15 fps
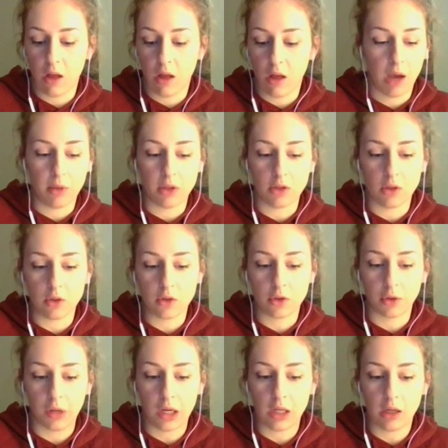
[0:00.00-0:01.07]
but how much it's
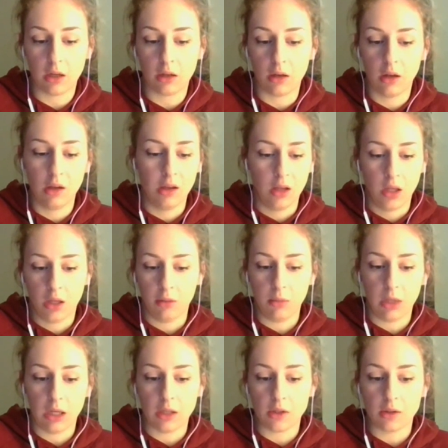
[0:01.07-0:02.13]
traded, I
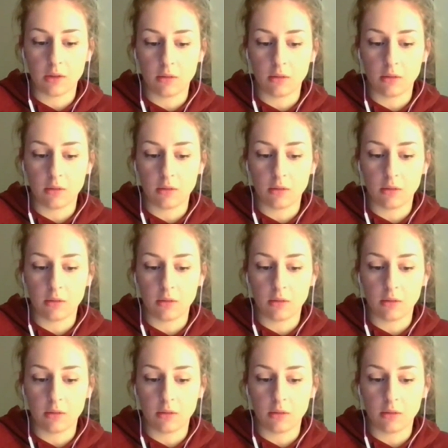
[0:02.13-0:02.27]
mean,